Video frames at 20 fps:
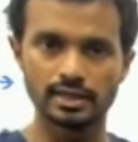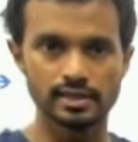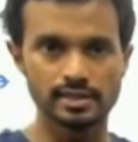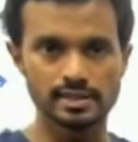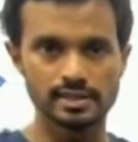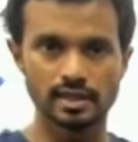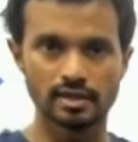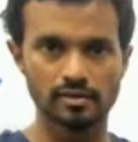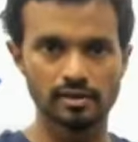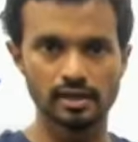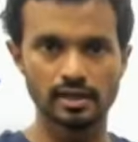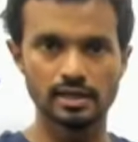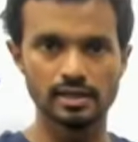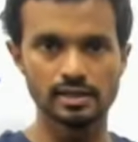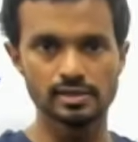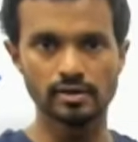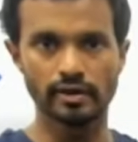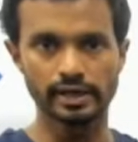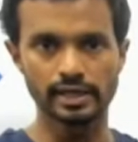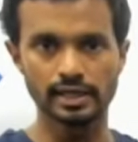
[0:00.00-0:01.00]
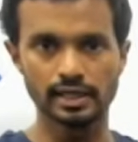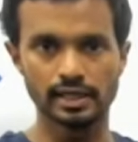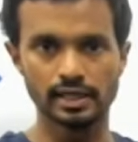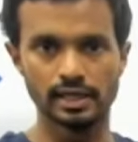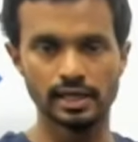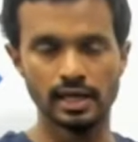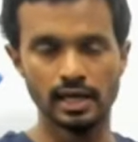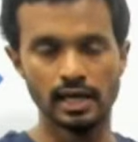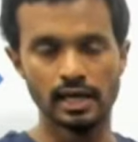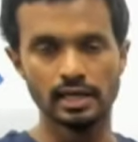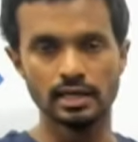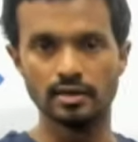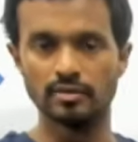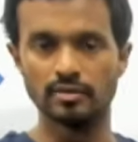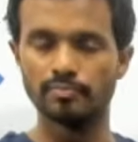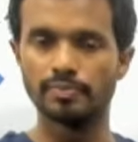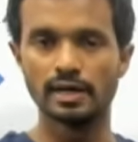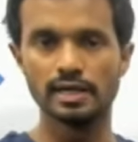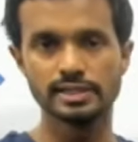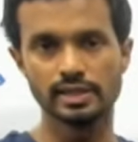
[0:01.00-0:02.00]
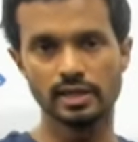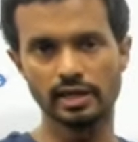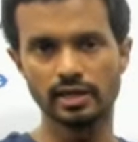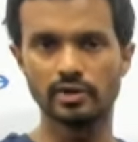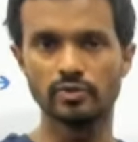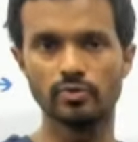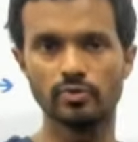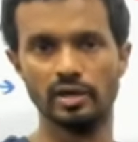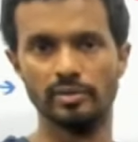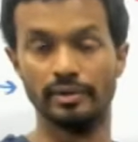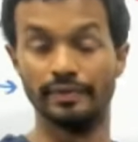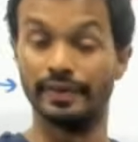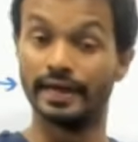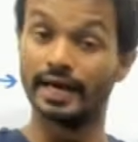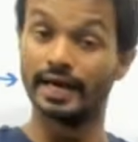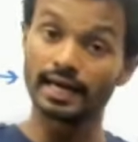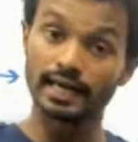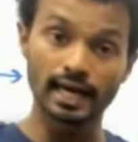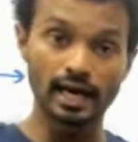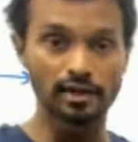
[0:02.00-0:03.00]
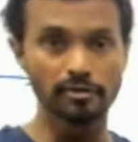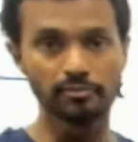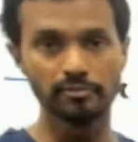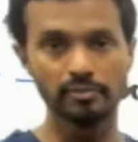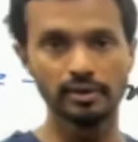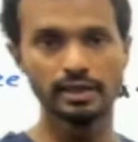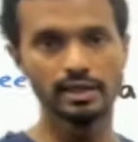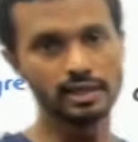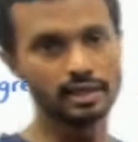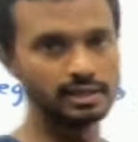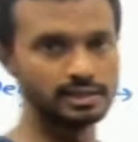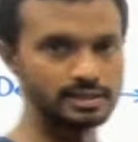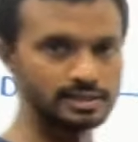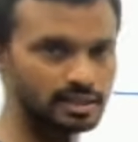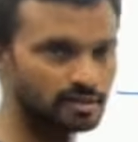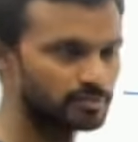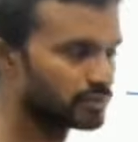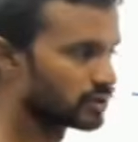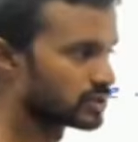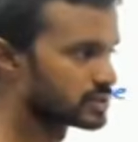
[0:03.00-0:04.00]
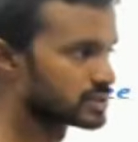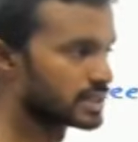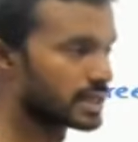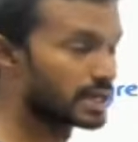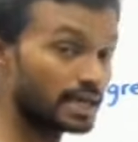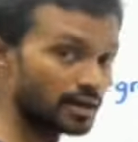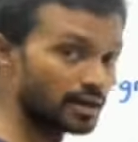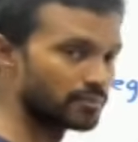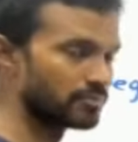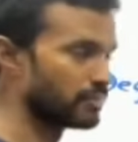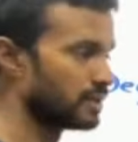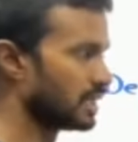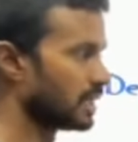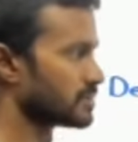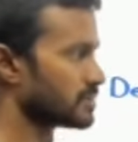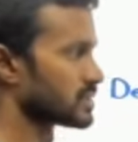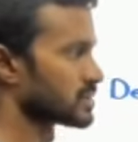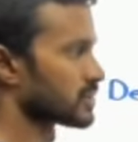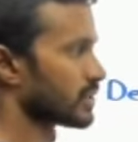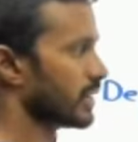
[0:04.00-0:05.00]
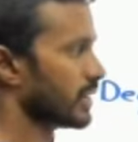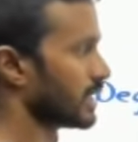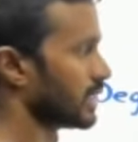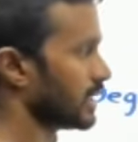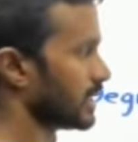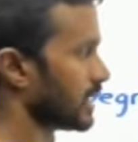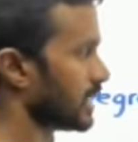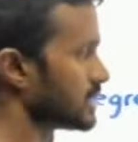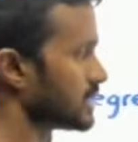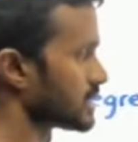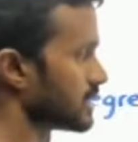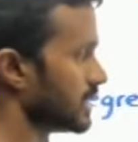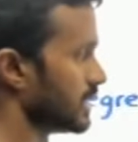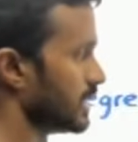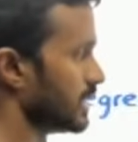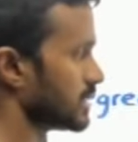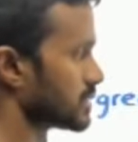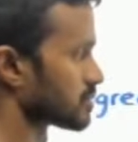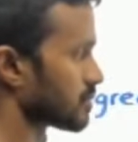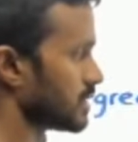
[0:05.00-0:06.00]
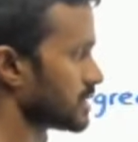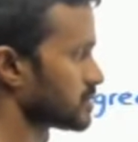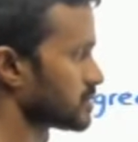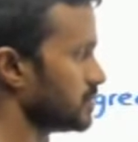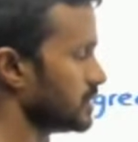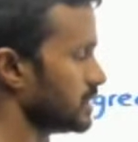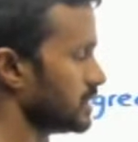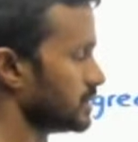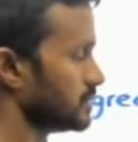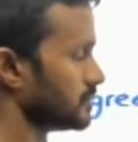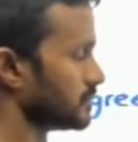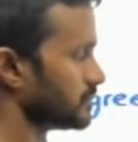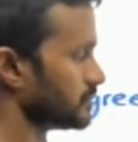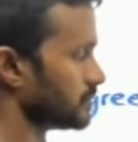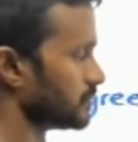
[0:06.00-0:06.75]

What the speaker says: a constant is not a compulsory requirement. There can be a constant because there can be, I'm just writing it as ax plus b.